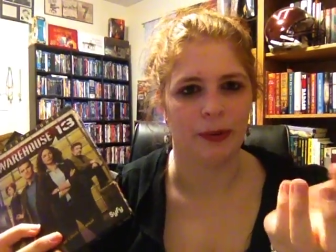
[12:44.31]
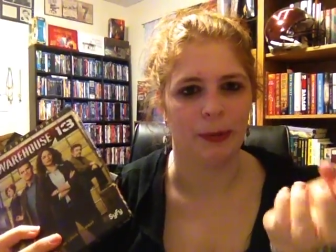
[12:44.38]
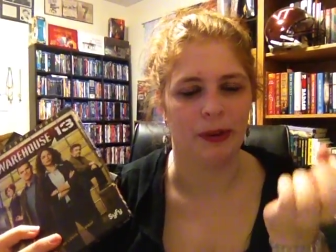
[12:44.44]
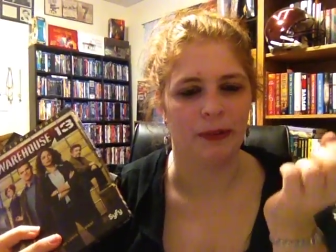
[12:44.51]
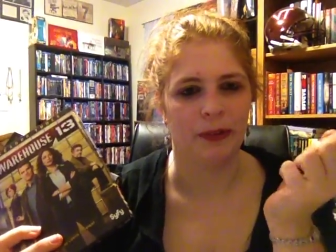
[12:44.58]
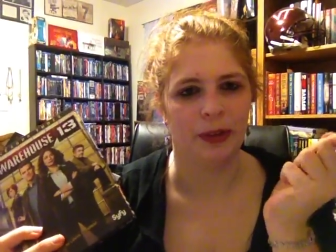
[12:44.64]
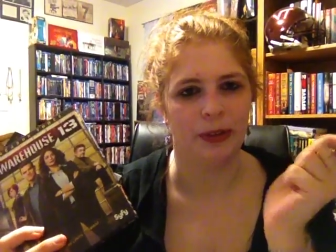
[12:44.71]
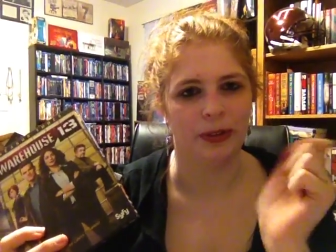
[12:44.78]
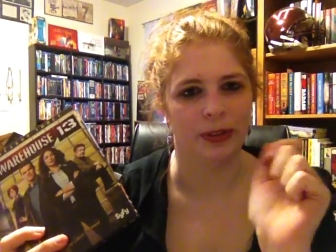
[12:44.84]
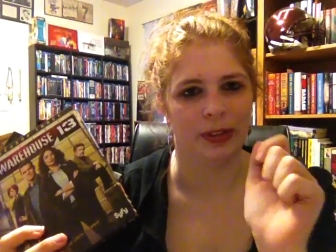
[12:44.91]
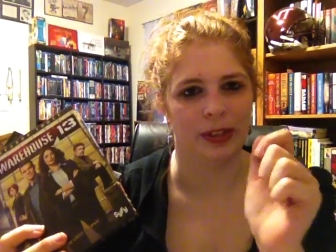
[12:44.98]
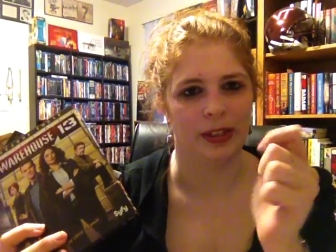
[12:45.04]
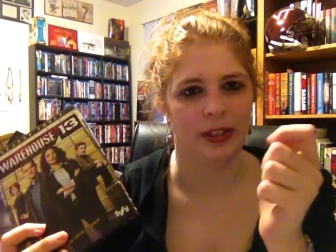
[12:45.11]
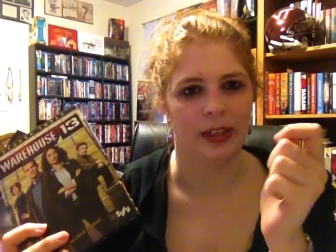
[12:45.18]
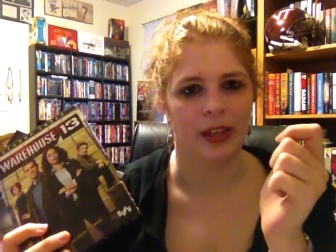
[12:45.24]
But if you use
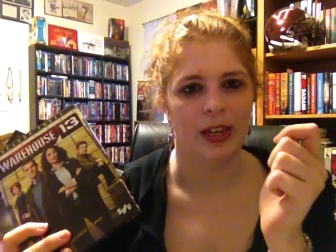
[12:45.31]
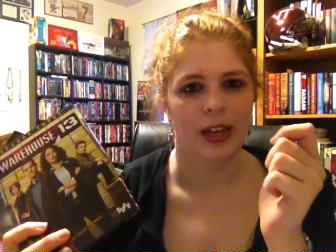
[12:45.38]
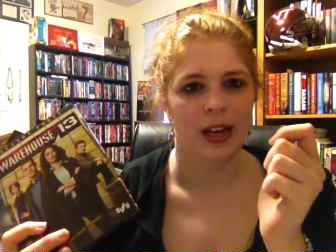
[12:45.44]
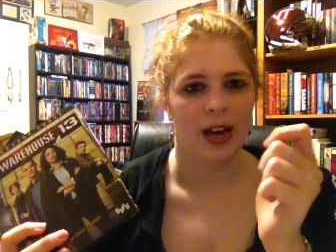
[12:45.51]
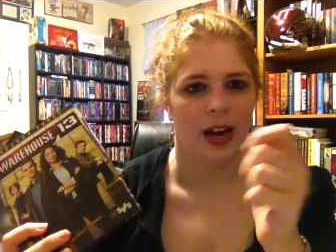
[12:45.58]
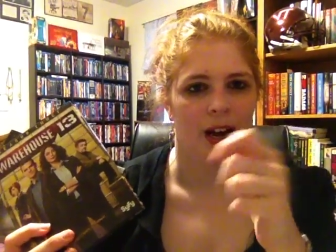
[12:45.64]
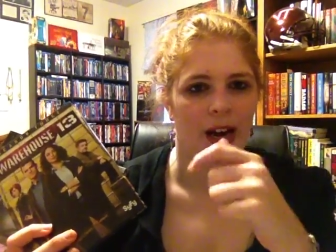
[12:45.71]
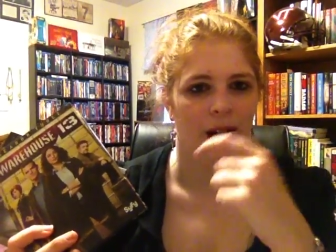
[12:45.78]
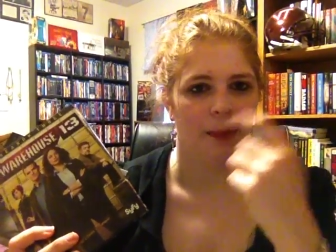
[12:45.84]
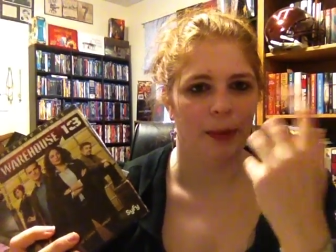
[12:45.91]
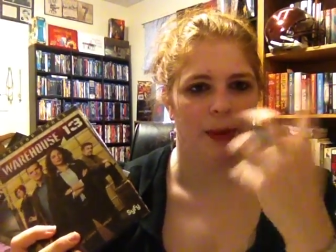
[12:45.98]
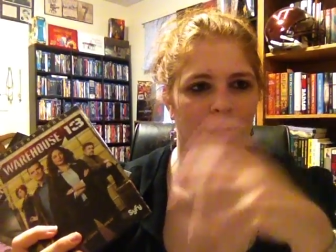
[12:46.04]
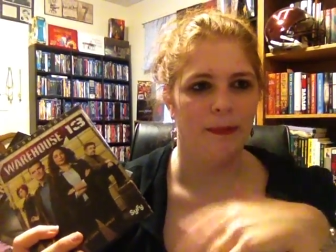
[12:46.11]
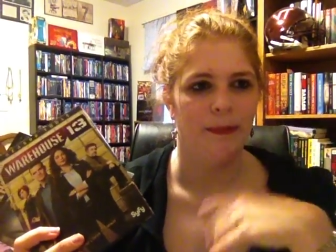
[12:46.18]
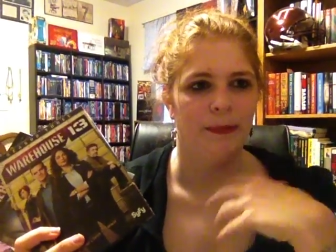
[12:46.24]
it, um,
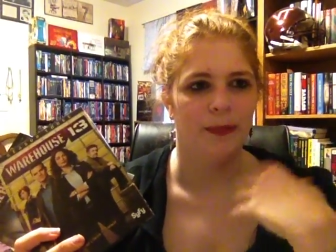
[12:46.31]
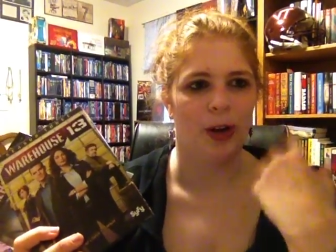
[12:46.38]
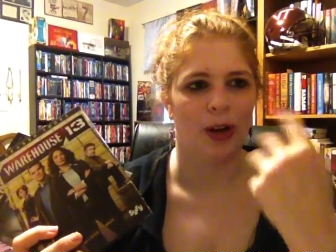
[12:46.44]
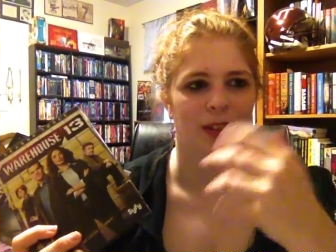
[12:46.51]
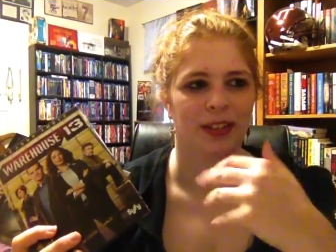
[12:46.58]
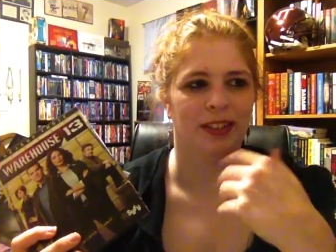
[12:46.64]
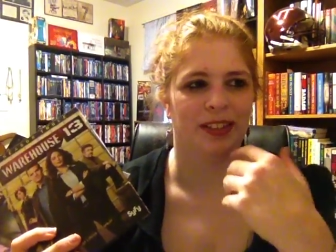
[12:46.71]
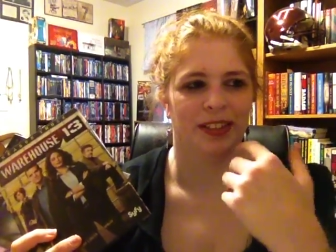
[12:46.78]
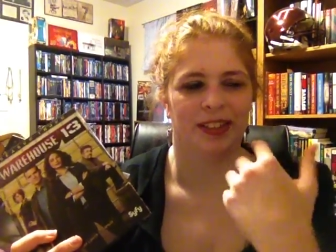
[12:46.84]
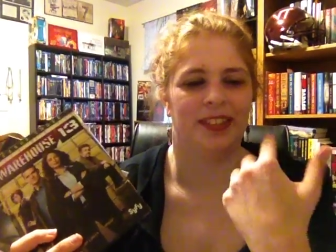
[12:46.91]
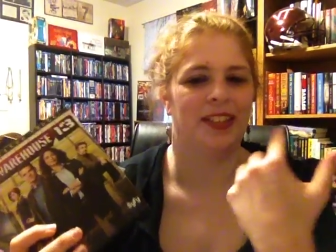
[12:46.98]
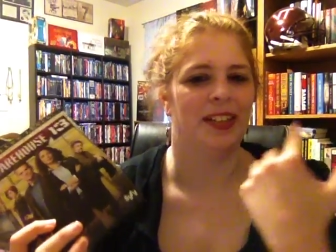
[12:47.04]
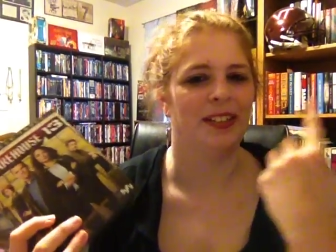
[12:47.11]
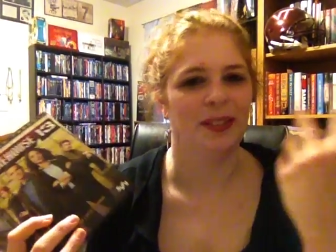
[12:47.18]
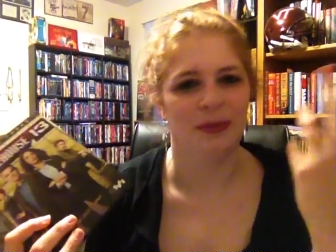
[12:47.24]
it causes
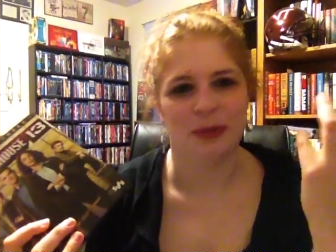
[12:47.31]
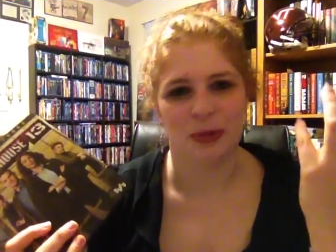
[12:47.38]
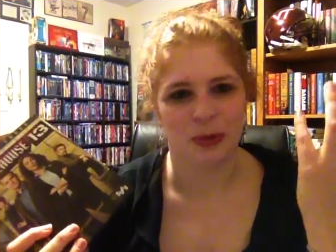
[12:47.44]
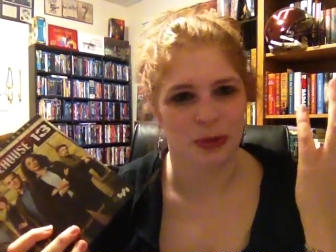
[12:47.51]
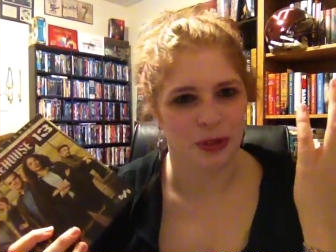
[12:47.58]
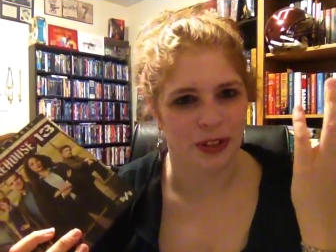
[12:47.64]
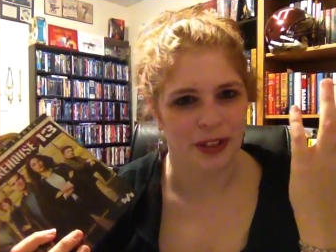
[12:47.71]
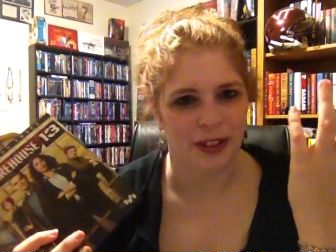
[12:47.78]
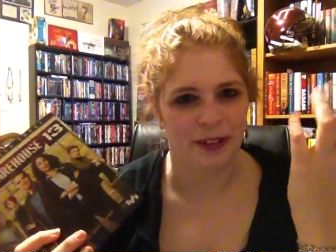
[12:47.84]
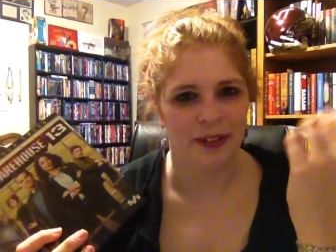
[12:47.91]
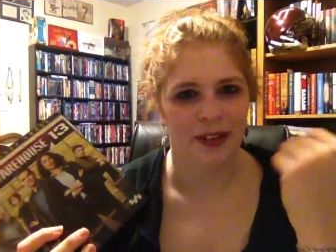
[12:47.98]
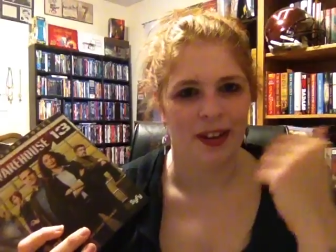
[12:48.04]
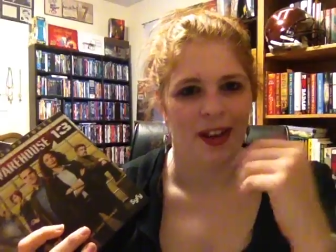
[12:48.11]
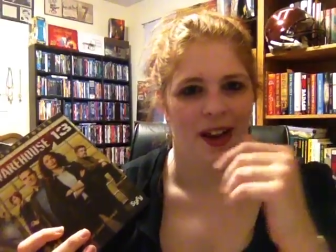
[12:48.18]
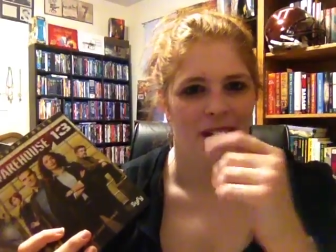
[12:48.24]
excessive drooling.
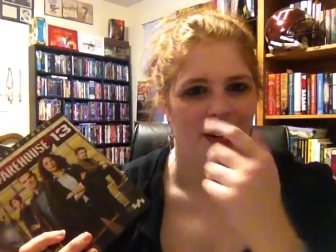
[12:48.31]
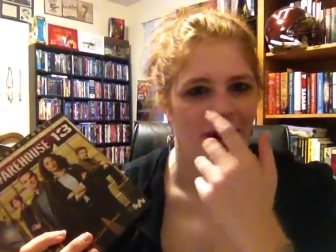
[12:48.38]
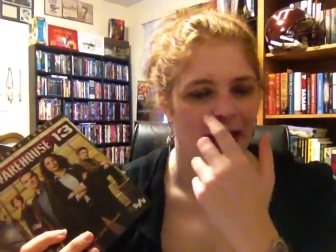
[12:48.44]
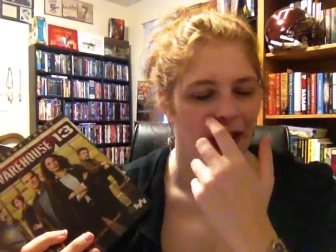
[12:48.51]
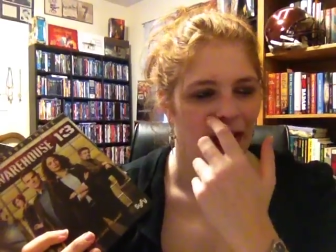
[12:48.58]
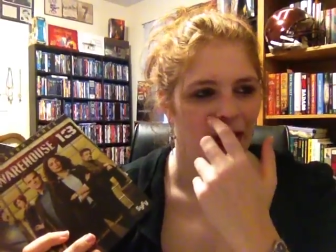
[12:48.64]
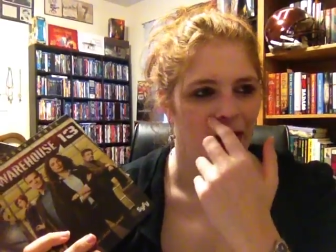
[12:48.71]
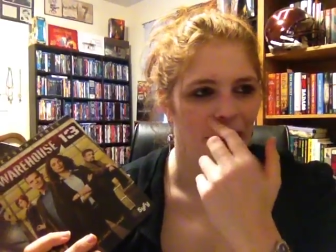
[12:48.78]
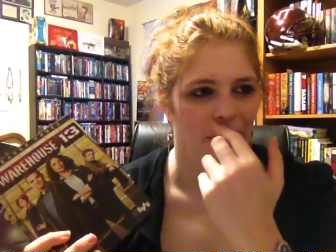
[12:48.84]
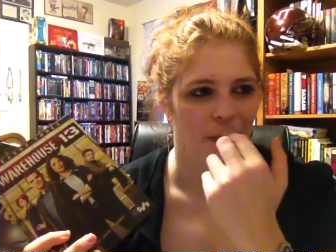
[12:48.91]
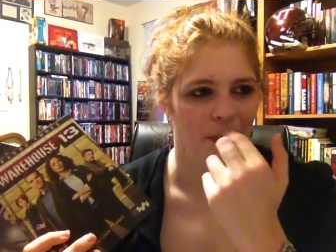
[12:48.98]
Not all.